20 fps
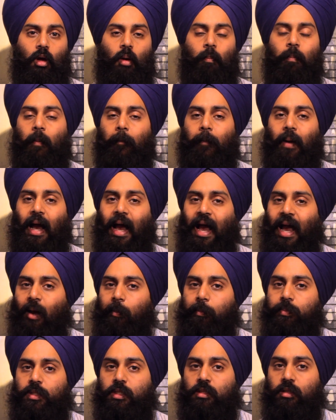But
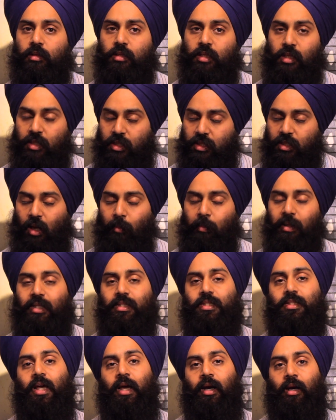perhaps, to some
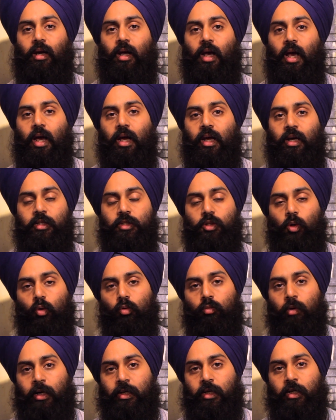extent, it is
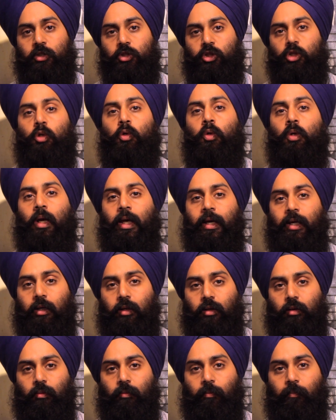already too late.